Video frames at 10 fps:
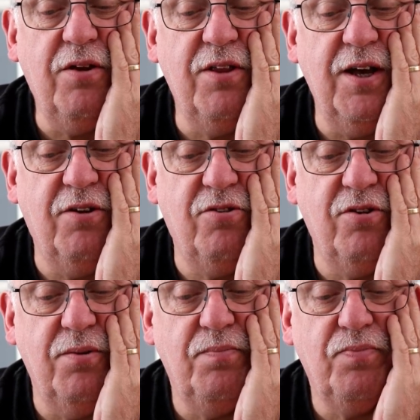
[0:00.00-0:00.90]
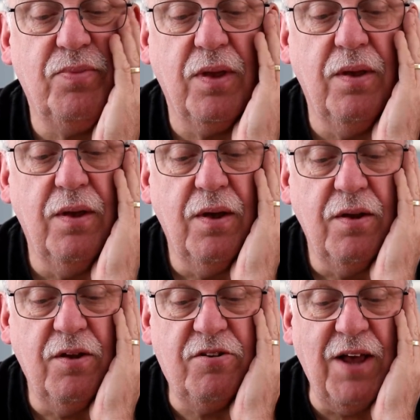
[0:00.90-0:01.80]
is this:
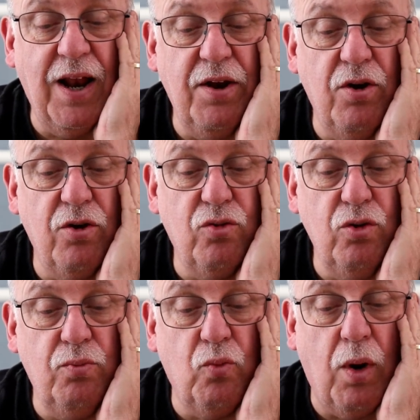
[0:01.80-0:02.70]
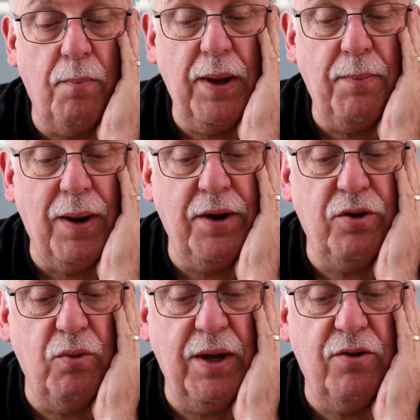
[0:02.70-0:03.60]
the seller knows what people are
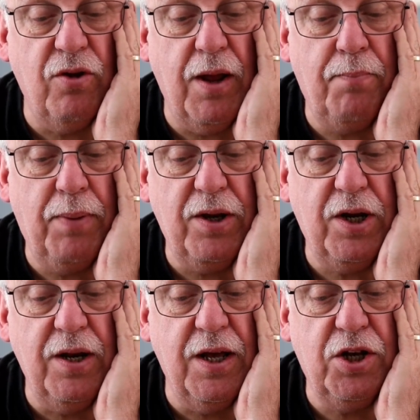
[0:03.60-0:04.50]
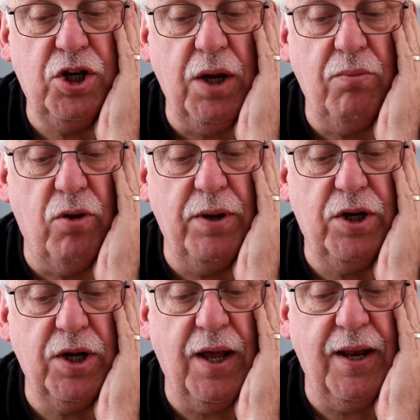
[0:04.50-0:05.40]
doing, so they pitch in their cheap
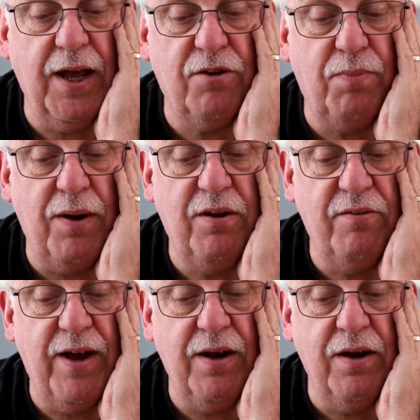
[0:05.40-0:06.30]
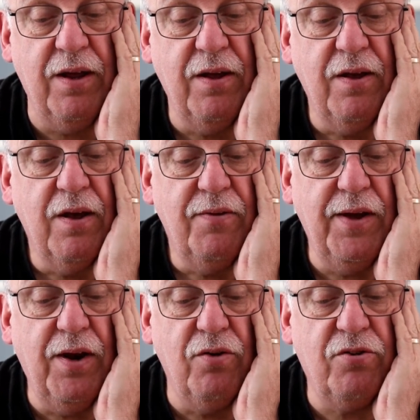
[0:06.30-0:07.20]
rubbish at the expensive end.
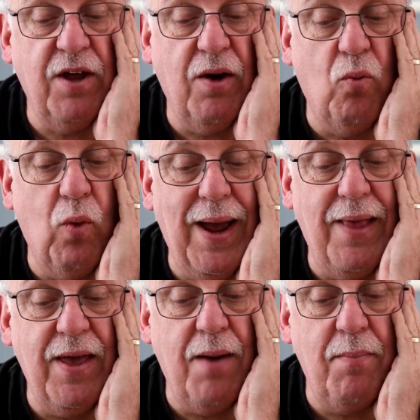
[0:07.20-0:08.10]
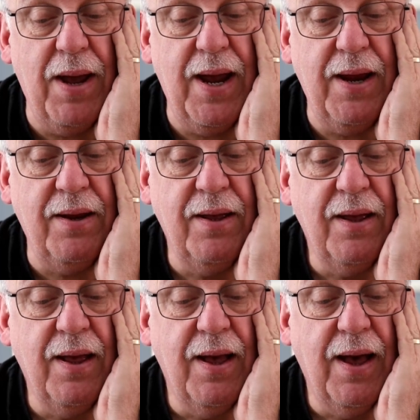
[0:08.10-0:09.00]
They don't say where they are made,
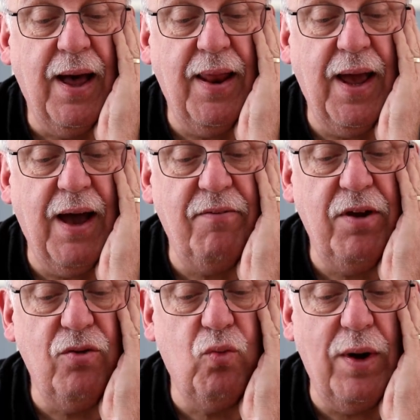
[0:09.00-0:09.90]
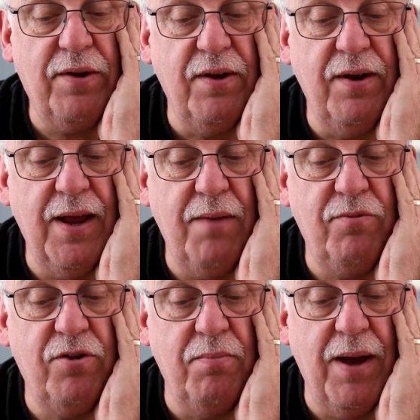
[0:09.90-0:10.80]
and they have used Western
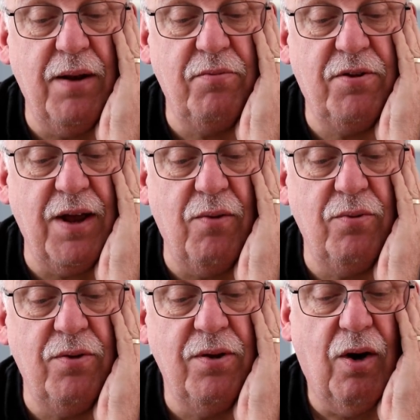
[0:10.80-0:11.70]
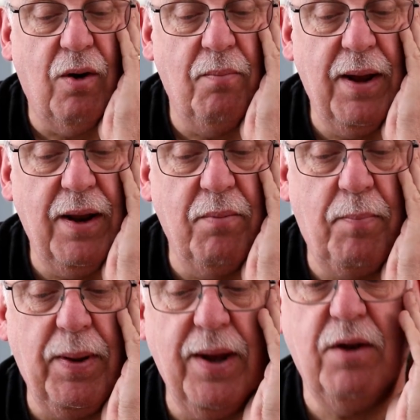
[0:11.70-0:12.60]
names to make them sound or make them
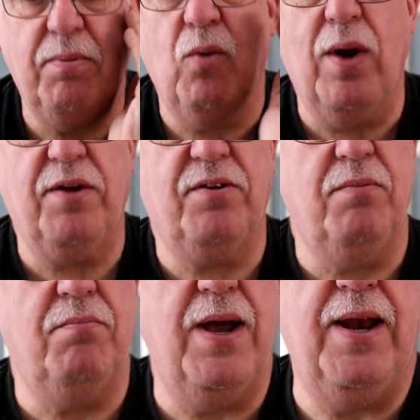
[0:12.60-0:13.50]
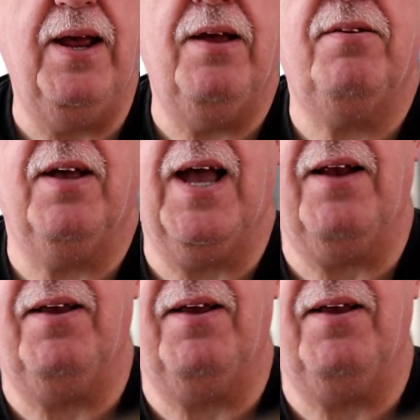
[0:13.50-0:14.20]
appear to be Western made. Here's the cat